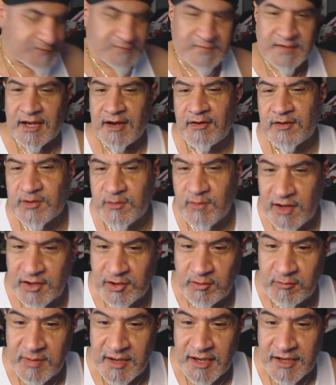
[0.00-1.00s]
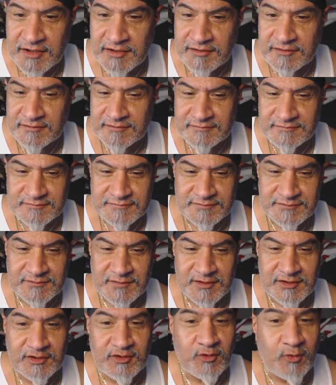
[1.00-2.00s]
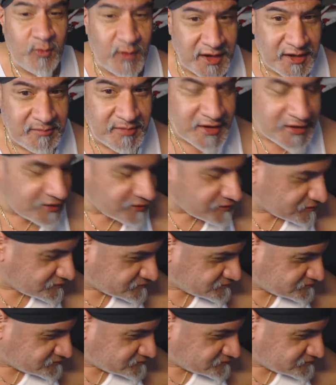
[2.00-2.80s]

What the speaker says: Now you want to go back? You want to go way back?